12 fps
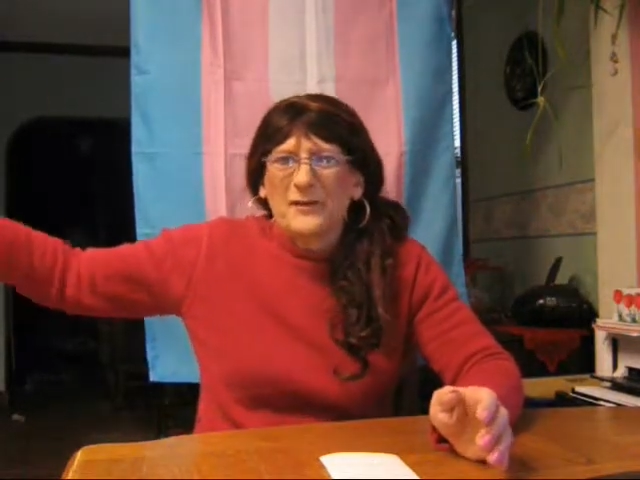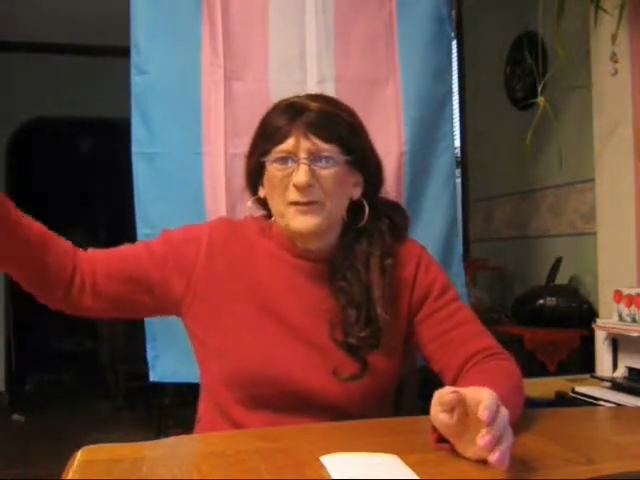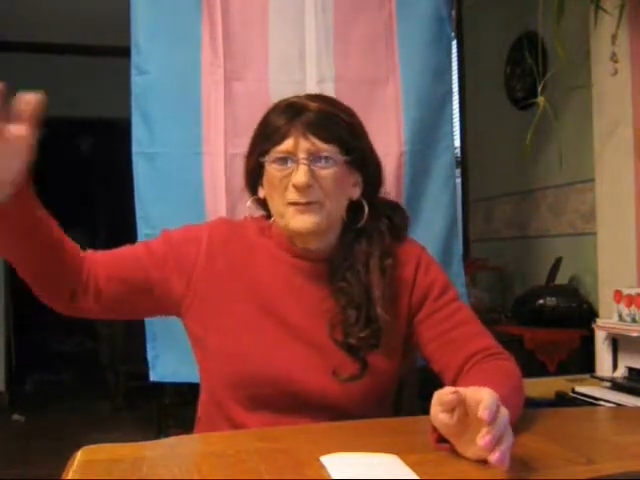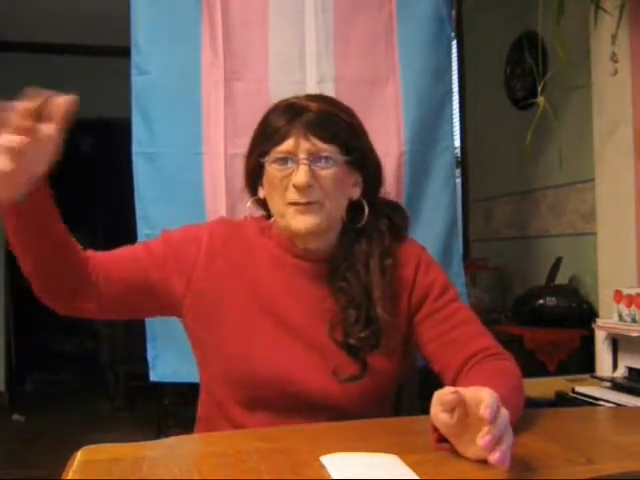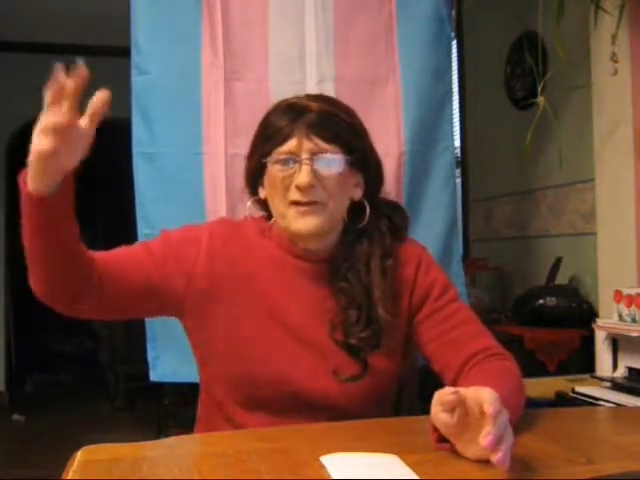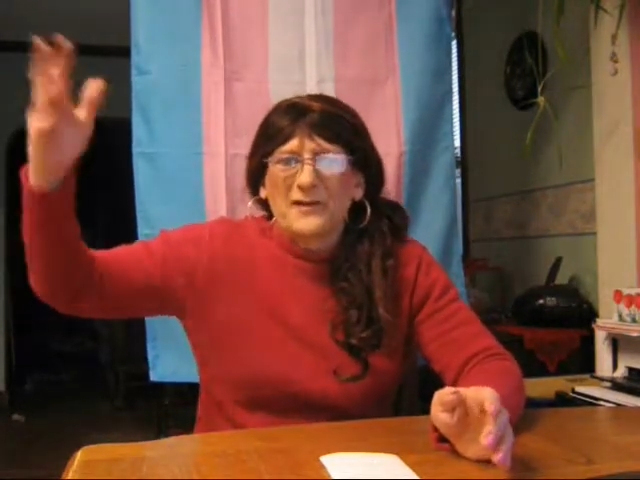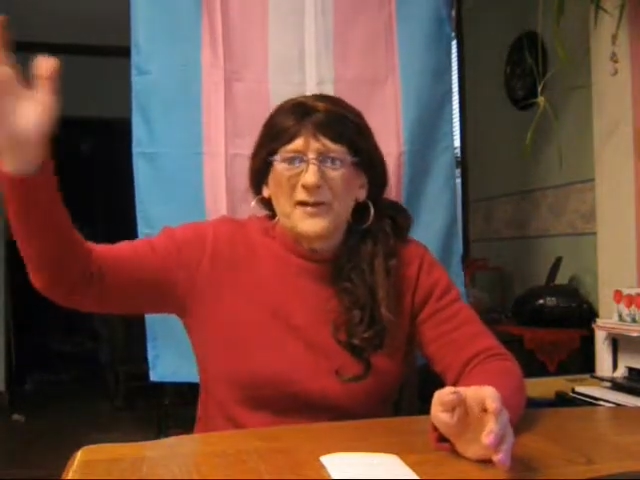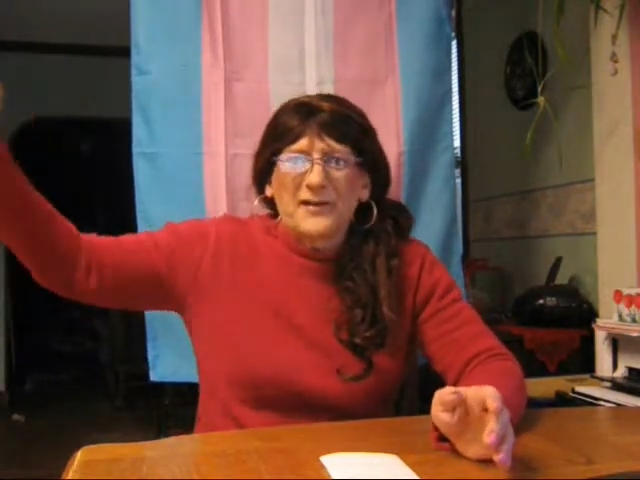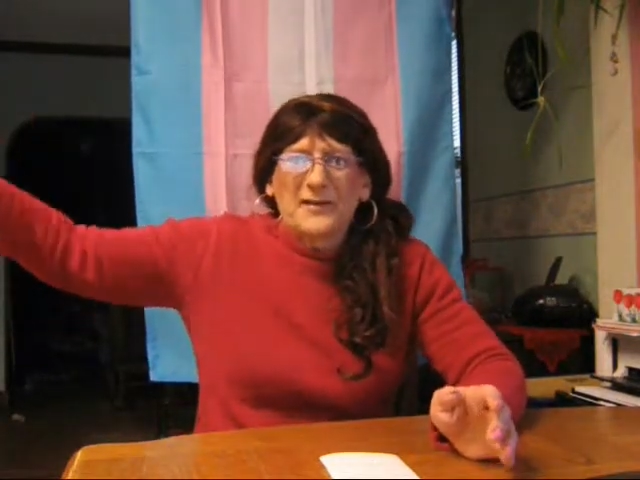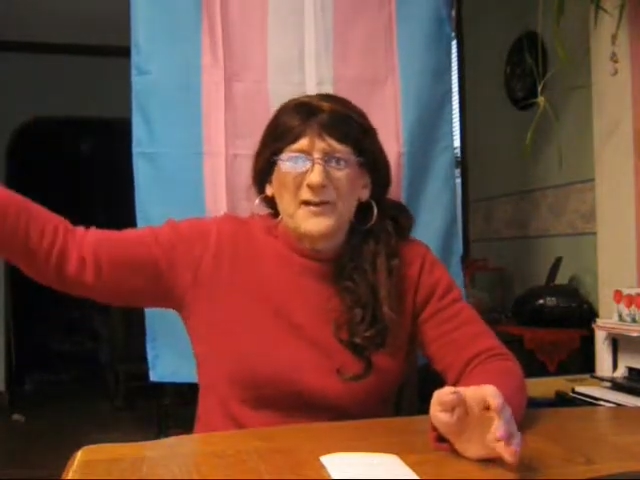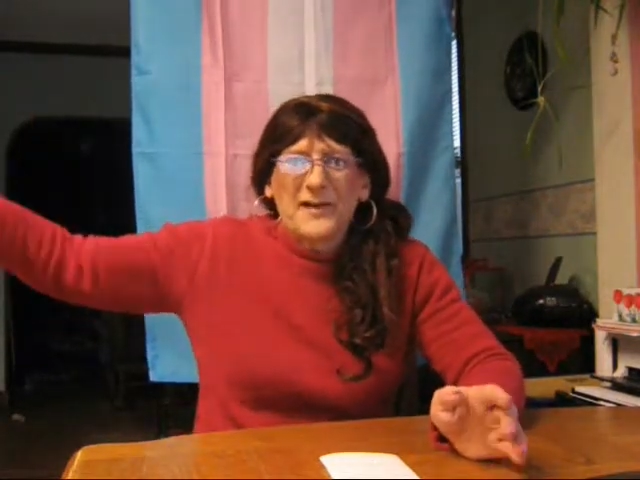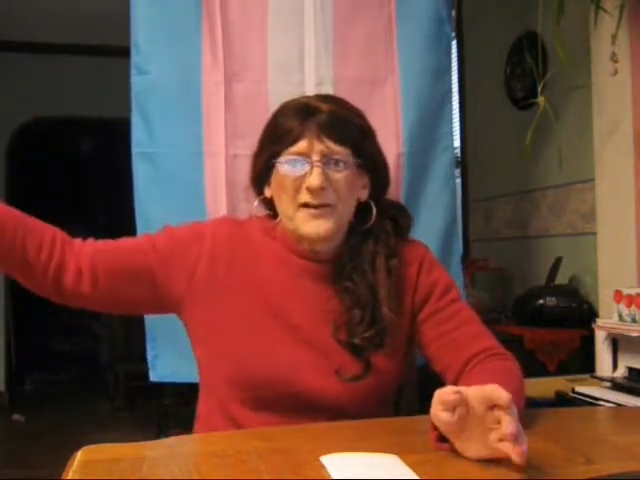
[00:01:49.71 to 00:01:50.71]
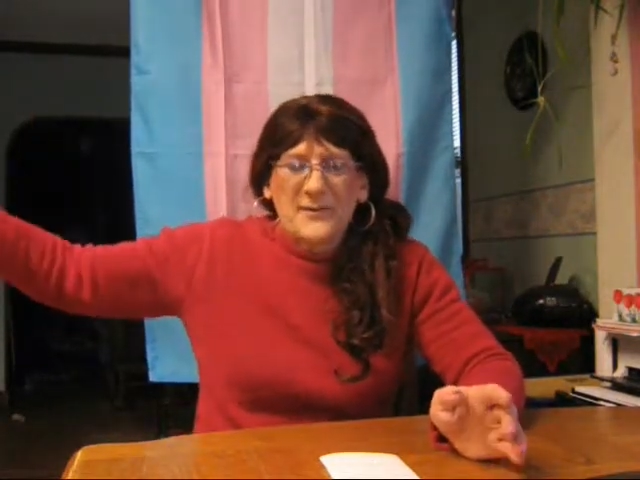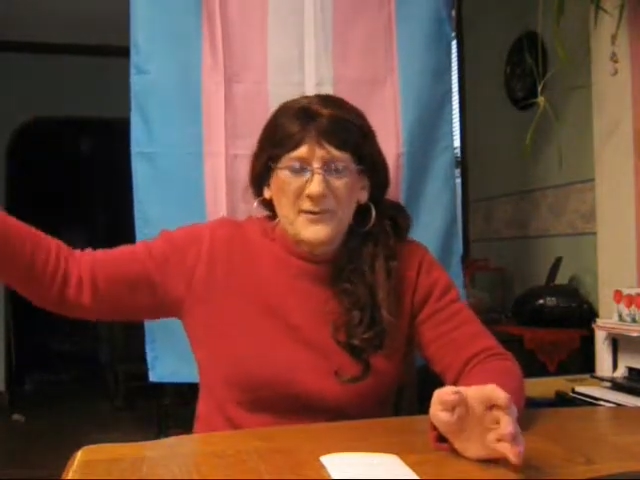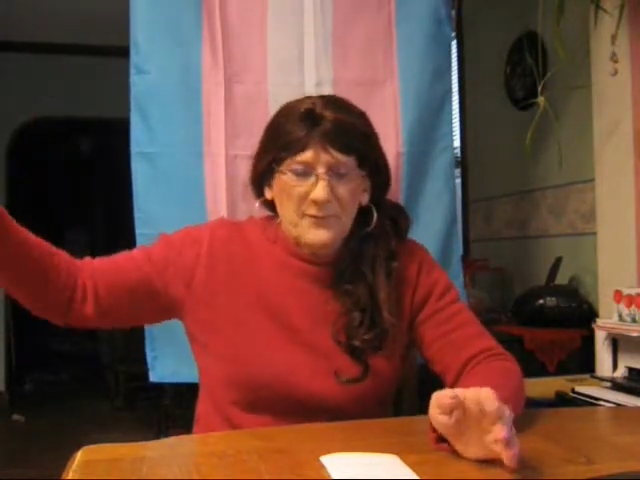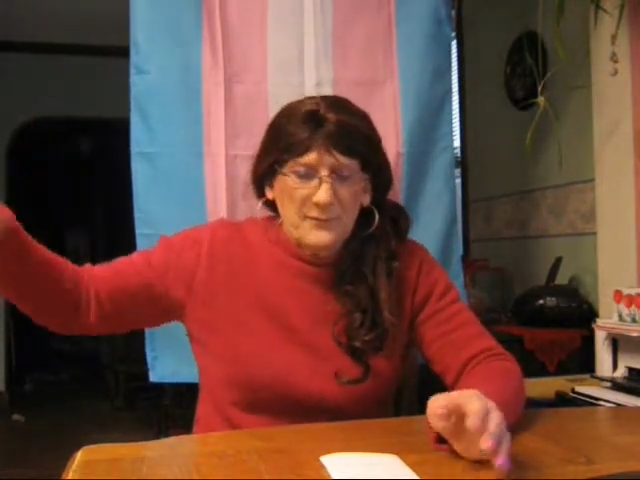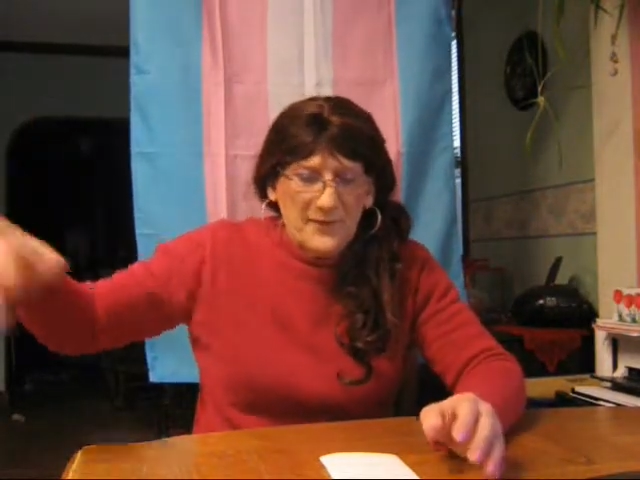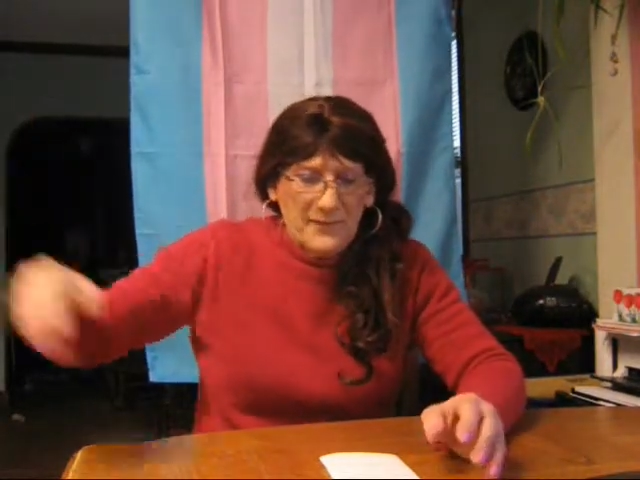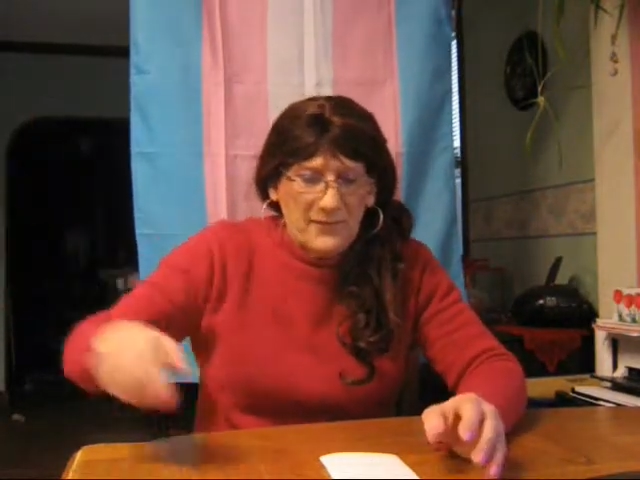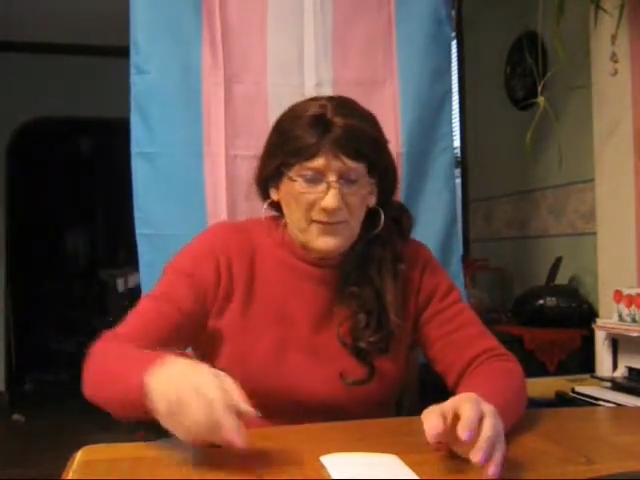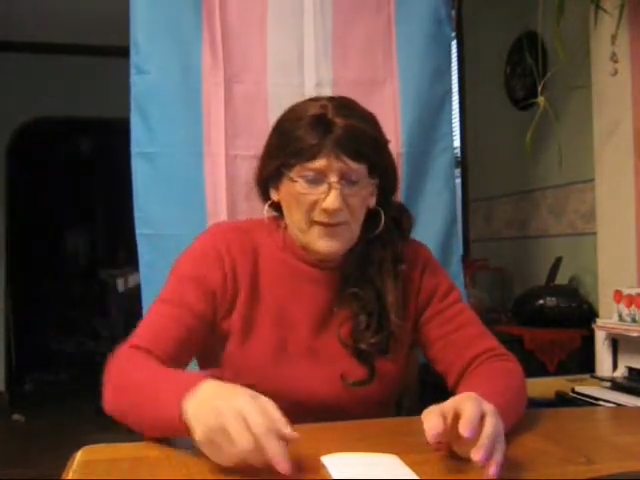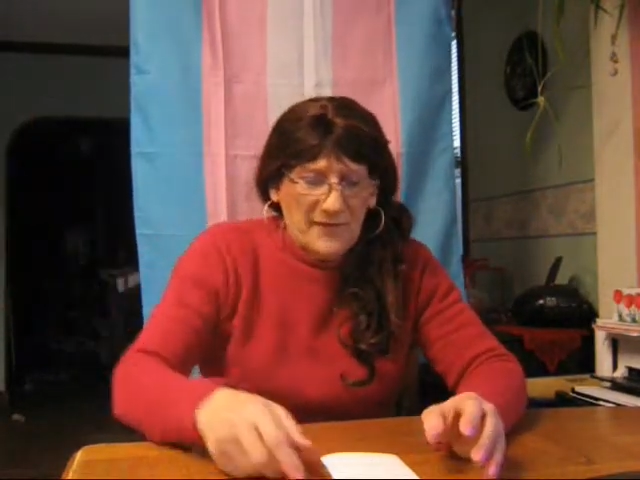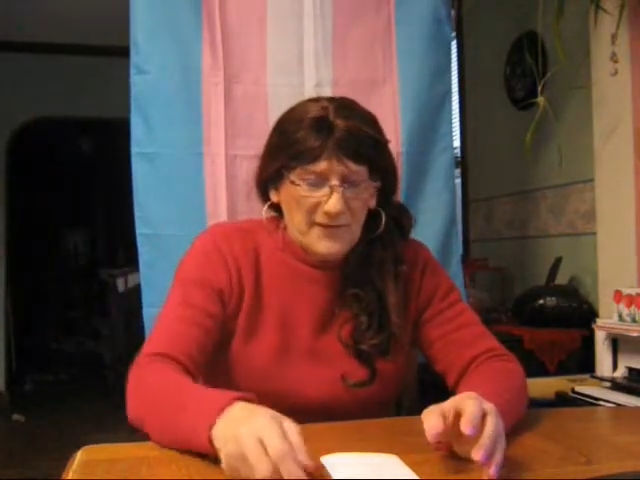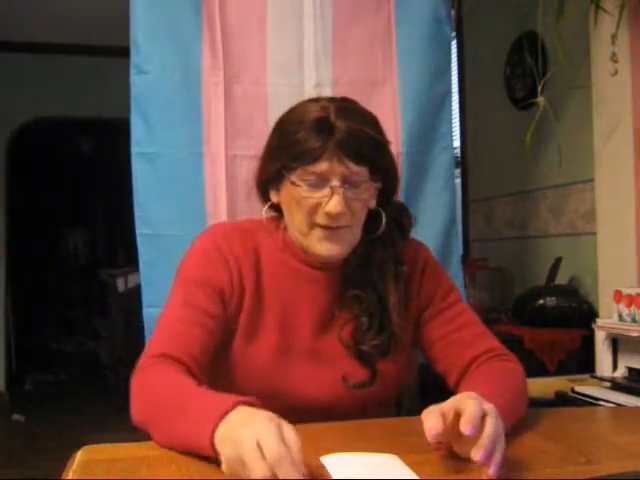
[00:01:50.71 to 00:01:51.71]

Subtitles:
2, 3, 6, 9 or whatever the fuck